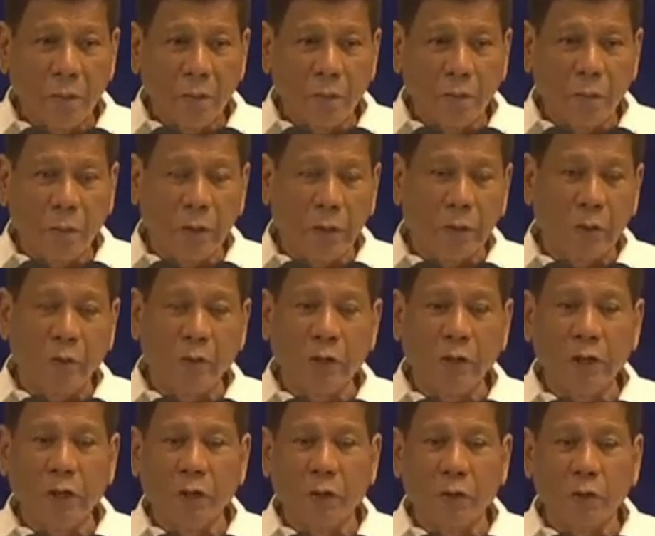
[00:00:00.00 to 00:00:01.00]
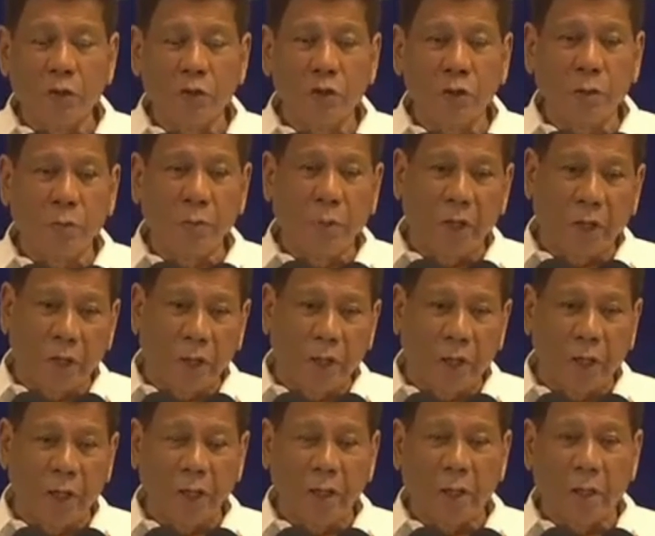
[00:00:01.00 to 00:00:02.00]
wherein he knows the
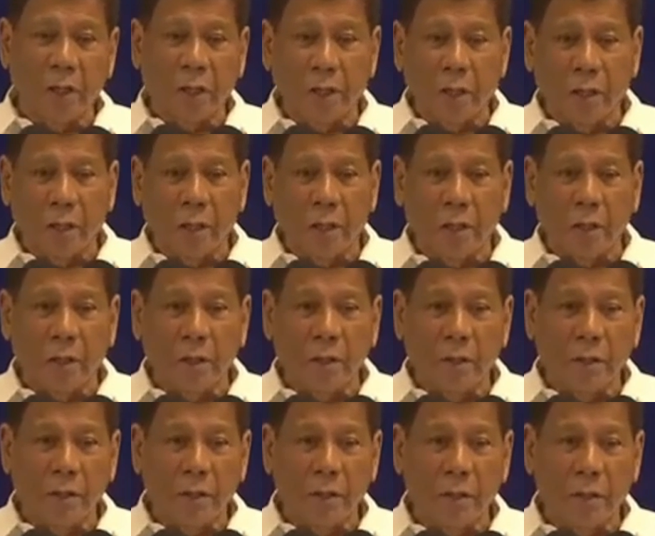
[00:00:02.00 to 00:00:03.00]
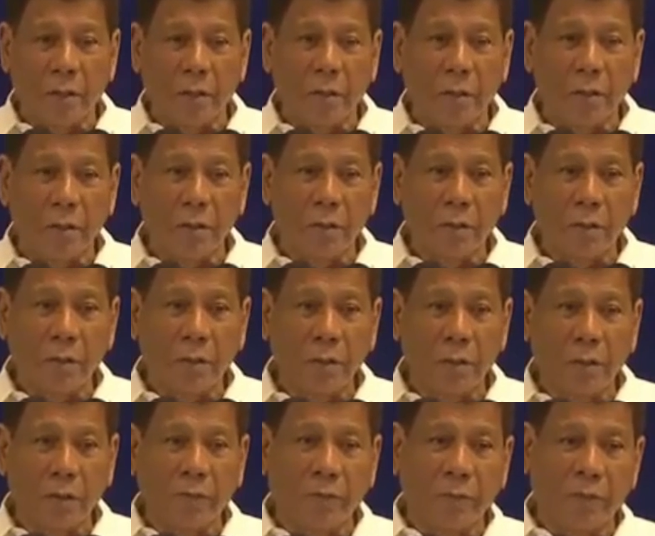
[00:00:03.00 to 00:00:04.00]
beginning and the end
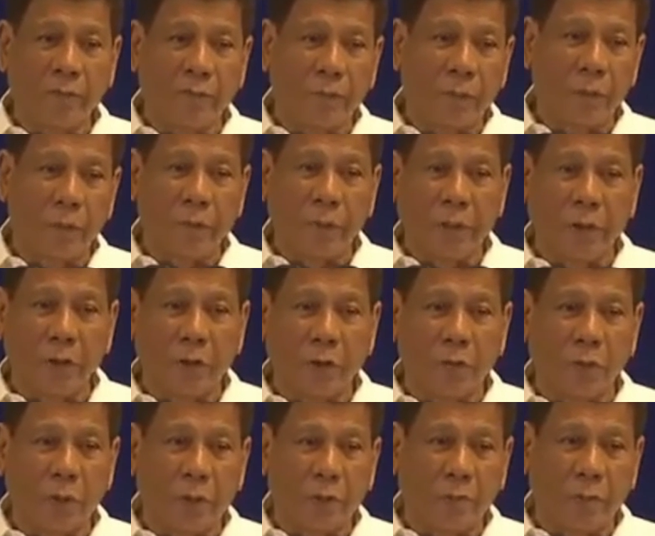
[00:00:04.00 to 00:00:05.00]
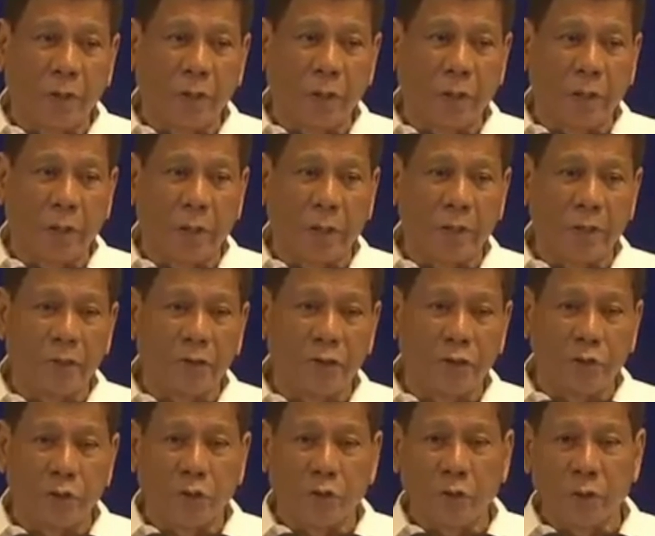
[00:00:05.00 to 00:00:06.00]
of a human being in his
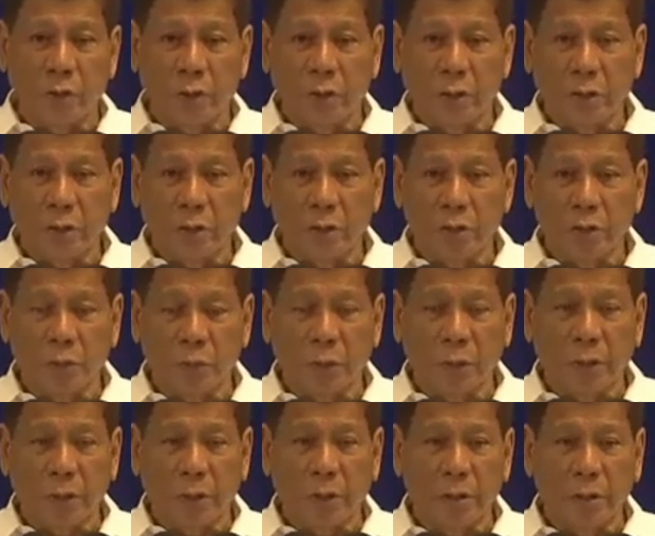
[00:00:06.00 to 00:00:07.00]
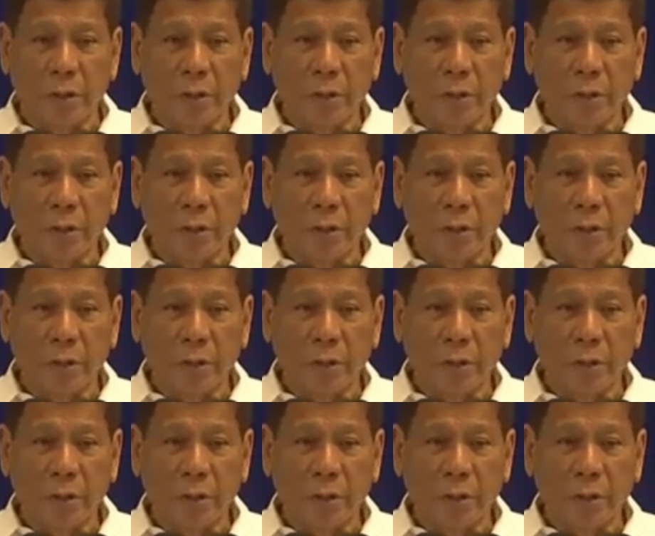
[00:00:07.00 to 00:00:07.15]
journey in this planet.